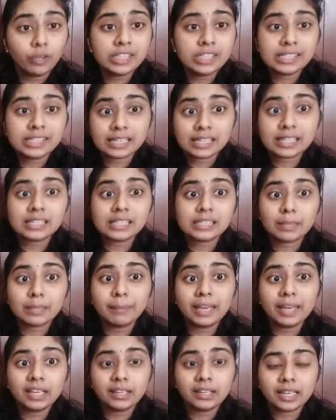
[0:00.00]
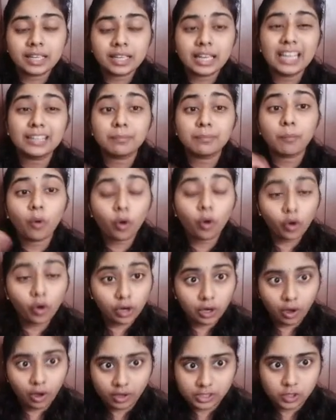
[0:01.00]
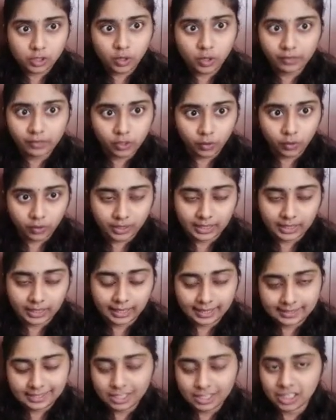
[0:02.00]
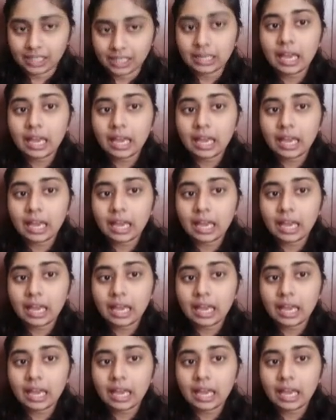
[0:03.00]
risk may create more loss to our organization,